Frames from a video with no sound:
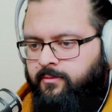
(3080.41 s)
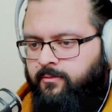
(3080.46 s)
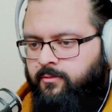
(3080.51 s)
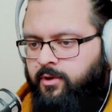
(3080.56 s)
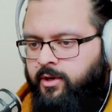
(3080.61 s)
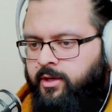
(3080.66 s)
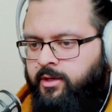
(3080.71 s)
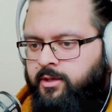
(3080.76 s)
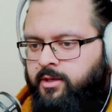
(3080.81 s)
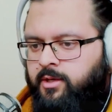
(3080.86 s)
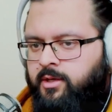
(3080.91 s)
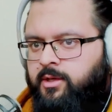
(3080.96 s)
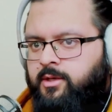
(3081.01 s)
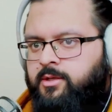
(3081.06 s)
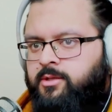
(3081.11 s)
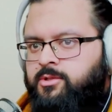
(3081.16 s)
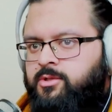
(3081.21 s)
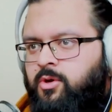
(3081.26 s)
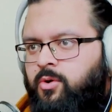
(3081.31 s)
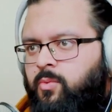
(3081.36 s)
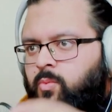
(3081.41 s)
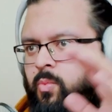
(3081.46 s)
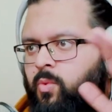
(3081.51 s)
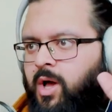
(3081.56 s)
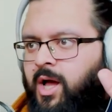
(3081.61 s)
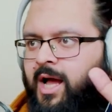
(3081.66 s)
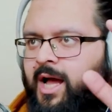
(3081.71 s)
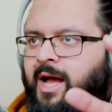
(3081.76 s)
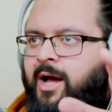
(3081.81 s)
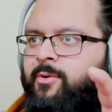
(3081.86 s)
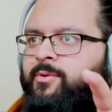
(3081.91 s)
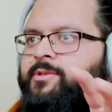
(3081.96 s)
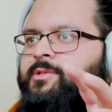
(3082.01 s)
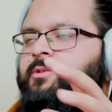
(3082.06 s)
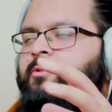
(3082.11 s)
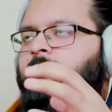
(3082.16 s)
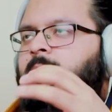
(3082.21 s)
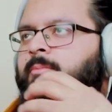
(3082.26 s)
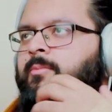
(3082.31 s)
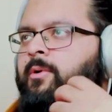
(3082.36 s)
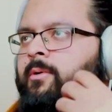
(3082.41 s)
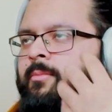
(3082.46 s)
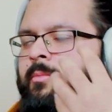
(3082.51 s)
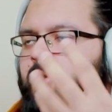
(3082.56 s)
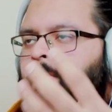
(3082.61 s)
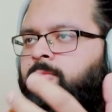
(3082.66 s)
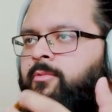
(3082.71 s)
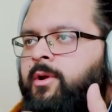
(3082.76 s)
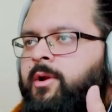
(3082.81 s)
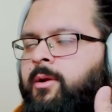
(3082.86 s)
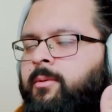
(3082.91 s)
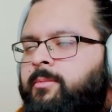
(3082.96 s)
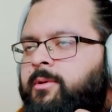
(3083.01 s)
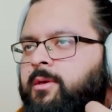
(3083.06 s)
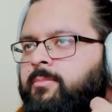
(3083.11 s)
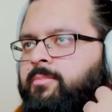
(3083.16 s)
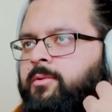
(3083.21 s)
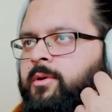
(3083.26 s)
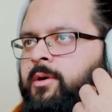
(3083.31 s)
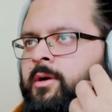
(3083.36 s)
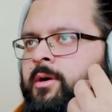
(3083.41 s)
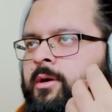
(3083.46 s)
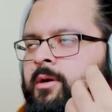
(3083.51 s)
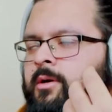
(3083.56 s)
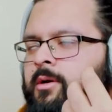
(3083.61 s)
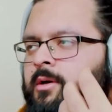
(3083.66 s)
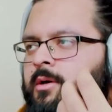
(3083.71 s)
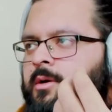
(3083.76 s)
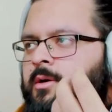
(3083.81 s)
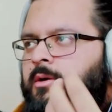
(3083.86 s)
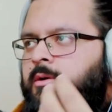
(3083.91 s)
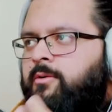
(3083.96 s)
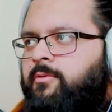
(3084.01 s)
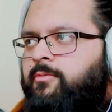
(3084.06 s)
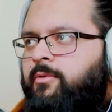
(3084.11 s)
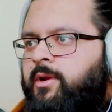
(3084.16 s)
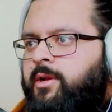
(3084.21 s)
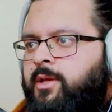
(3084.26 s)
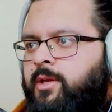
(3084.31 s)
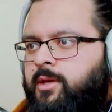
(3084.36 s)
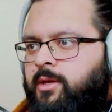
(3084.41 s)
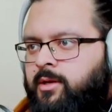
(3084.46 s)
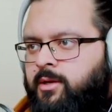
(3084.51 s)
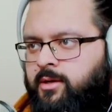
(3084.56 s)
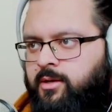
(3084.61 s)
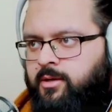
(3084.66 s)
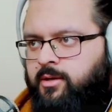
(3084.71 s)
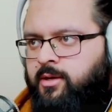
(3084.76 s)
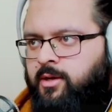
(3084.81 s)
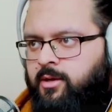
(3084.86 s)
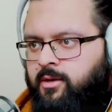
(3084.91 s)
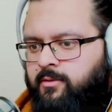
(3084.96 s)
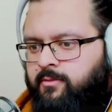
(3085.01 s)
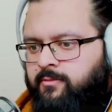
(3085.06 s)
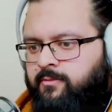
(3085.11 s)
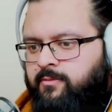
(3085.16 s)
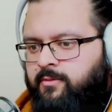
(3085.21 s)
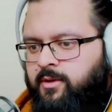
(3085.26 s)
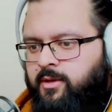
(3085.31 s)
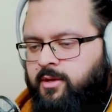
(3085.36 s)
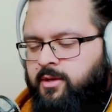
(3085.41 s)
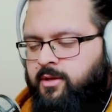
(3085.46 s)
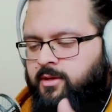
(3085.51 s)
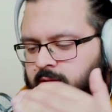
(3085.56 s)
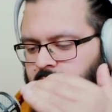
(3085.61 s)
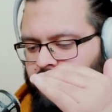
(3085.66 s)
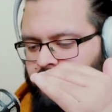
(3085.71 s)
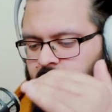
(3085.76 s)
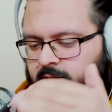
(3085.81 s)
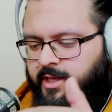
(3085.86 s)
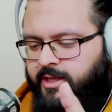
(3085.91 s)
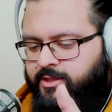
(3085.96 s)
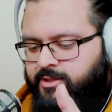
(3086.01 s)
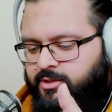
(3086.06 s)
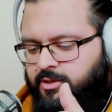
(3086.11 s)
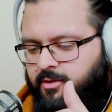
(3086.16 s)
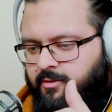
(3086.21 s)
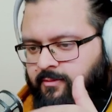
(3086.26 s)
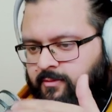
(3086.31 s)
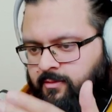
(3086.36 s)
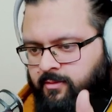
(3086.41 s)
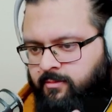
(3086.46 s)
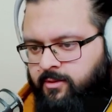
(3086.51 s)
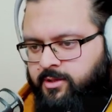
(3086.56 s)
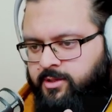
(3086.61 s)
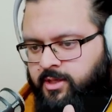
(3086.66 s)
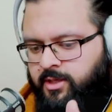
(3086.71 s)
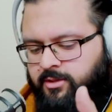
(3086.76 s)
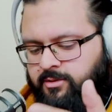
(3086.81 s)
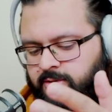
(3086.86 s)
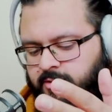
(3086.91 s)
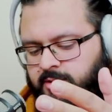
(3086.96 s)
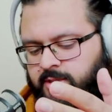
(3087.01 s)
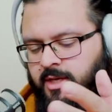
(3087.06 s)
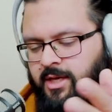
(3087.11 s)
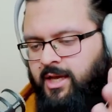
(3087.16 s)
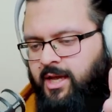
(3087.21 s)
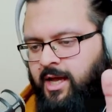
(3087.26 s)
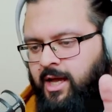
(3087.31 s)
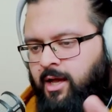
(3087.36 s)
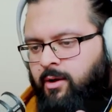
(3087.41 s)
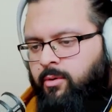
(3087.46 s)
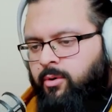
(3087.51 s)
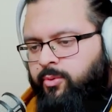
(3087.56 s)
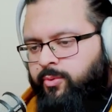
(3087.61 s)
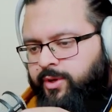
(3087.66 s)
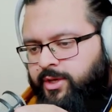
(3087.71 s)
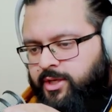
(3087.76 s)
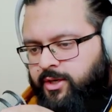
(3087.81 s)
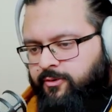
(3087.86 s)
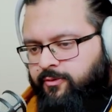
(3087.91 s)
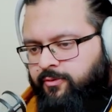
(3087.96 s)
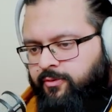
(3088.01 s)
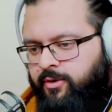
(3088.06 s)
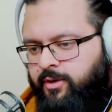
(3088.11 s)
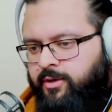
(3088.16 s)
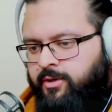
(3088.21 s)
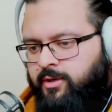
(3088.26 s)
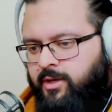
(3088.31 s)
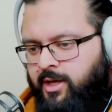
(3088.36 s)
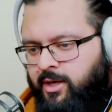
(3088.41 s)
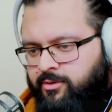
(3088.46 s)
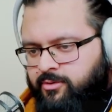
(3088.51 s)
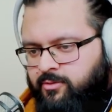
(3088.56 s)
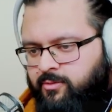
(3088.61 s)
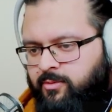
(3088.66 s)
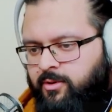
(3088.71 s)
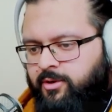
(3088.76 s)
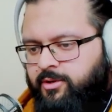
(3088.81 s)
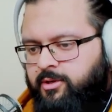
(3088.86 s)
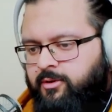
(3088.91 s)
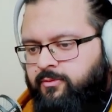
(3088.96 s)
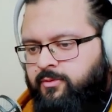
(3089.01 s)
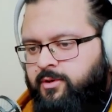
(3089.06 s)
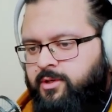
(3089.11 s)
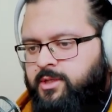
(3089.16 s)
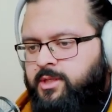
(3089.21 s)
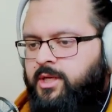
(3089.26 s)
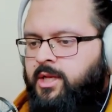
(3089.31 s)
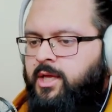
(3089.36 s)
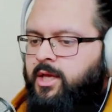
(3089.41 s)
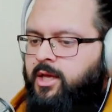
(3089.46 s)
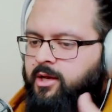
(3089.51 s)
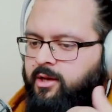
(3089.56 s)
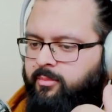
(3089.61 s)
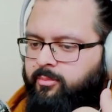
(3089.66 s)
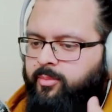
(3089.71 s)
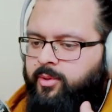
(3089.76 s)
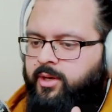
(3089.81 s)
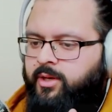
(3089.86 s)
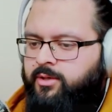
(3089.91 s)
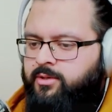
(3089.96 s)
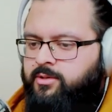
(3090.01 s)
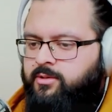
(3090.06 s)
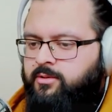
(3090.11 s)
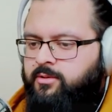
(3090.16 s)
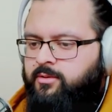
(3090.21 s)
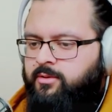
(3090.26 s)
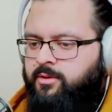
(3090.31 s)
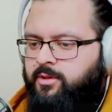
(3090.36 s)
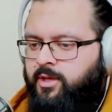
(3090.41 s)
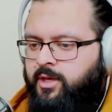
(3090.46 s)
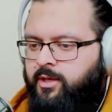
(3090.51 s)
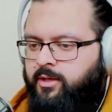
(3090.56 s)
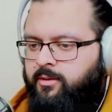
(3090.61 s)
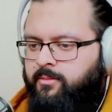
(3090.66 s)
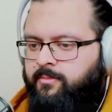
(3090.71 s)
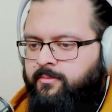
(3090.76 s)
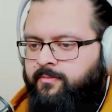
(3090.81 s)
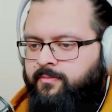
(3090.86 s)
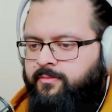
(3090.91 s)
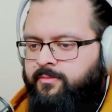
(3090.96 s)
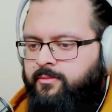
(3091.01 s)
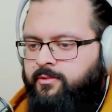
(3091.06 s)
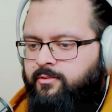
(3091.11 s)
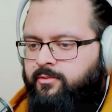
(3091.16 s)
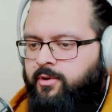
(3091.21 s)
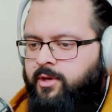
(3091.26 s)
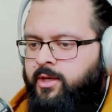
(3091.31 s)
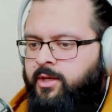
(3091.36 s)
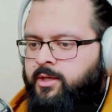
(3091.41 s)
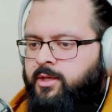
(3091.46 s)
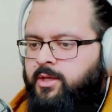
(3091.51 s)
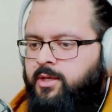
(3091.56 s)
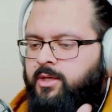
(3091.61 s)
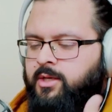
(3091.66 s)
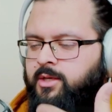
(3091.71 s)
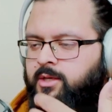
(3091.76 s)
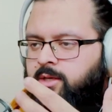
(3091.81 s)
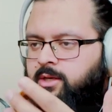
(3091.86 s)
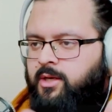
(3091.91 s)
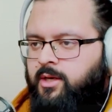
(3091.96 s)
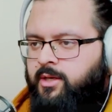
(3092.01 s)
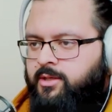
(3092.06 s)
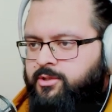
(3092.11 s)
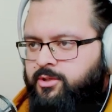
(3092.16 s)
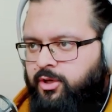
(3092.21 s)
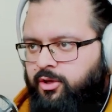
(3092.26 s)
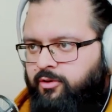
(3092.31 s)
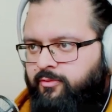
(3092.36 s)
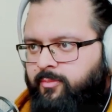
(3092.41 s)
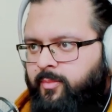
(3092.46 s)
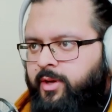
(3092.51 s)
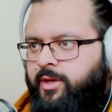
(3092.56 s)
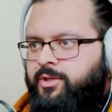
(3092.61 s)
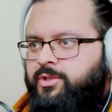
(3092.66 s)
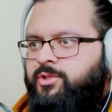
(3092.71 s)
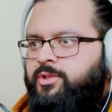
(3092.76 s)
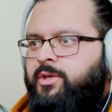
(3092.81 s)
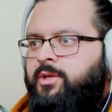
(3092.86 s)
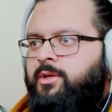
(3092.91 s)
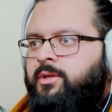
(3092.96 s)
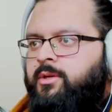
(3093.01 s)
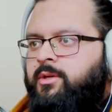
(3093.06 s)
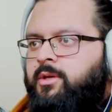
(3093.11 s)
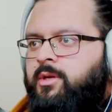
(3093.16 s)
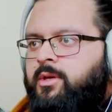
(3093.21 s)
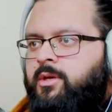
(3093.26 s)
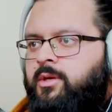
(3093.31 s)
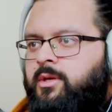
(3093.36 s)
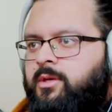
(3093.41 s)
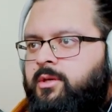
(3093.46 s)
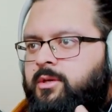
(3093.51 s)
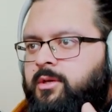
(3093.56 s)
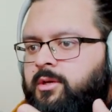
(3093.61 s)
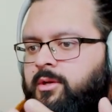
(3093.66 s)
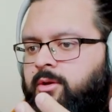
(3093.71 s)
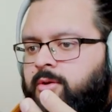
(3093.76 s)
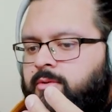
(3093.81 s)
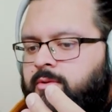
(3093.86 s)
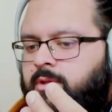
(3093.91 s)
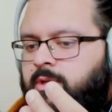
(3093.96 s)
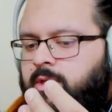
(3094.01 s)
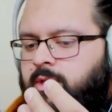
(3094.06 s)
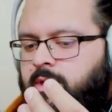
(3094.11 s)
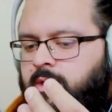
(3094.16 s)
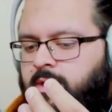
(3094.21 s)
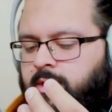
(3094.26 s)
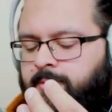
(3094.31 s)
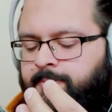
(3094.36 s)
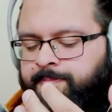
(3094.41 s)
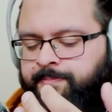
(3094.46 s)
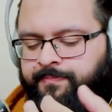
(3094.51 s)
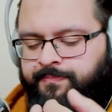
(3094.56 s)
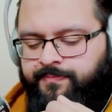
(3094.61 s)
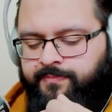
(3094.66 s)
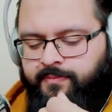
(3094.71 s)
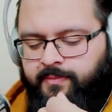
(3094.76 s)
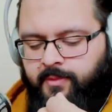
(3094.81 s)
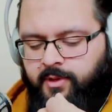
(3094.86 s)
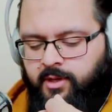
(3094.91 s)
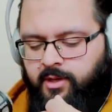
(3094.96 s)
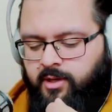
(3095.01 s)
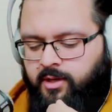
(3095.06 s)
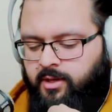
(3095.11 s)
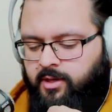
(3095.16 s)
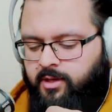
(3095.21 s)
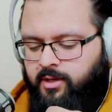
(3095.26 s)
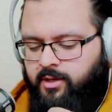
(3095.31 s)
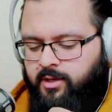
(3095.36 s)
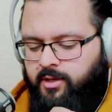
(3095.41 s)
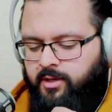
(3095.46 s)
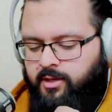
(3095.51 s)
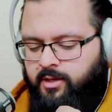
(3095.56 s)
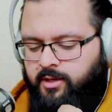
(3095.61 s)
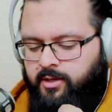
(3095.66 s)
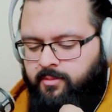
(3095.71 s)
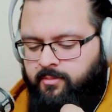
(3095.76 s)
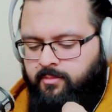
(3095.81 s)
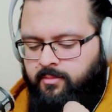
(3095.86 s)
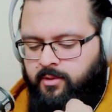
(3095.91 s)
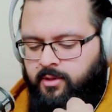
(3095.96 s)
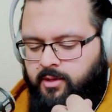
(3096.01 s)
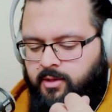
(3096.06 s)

right? So how is I'm keeping a running kind of list of the things you're saying. How are we different? How's the world different today compared to then, right? So you've mentioned, the things